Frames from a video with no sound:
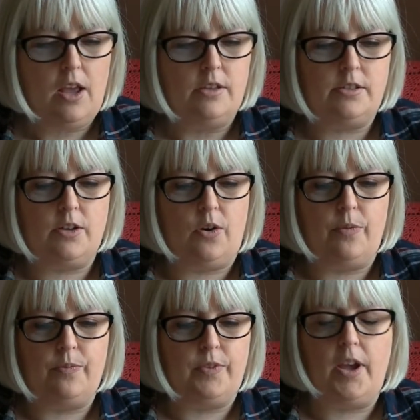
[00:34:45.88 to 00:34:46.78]
So
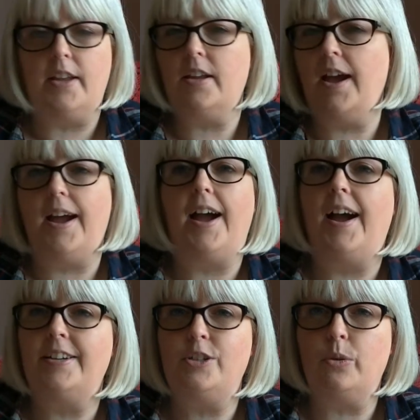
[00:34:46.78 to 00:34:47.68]
I
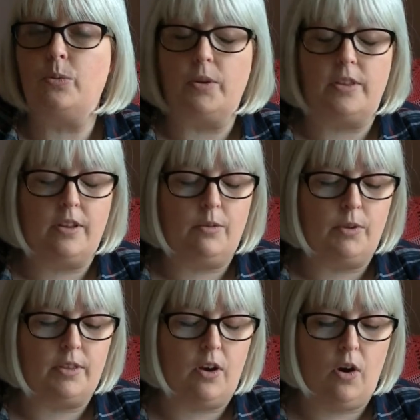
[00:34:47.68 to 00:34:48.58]
do it
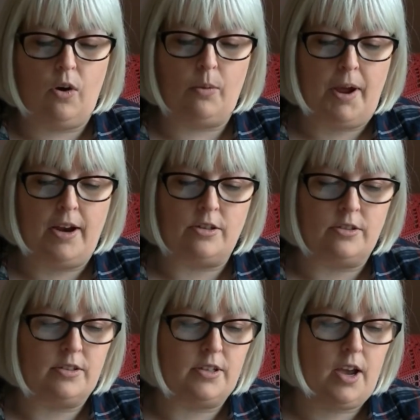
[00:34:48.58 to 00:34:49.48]
with all
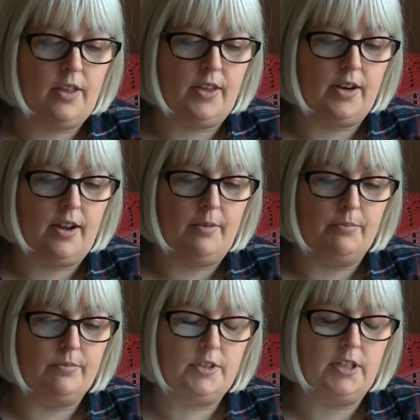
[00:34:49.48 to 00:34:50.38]
patterns that
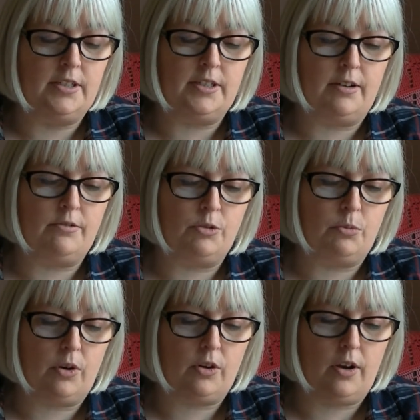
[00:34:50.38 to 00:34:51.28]
I'm sitting down to
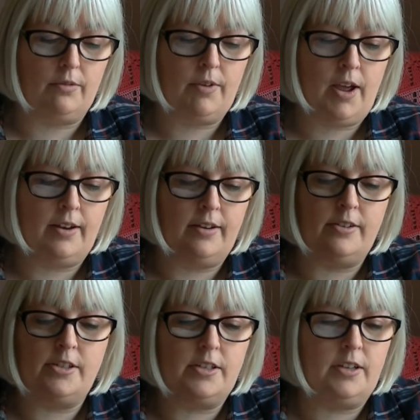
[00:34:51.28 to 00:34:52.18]
work on, and
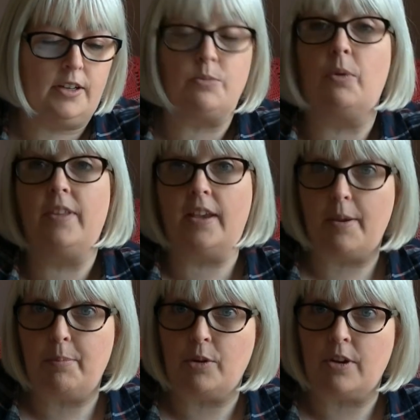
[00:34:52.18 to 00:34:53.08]
it's one thing
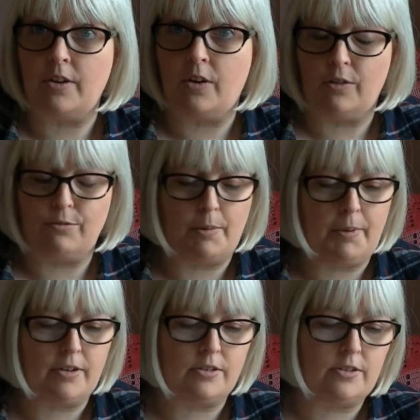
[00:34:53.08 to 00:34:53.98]
I put on all of my
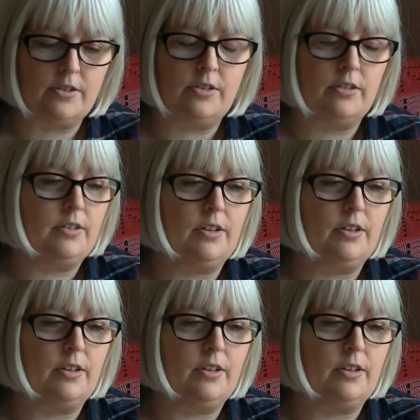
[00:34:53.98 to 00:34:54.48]
patterns to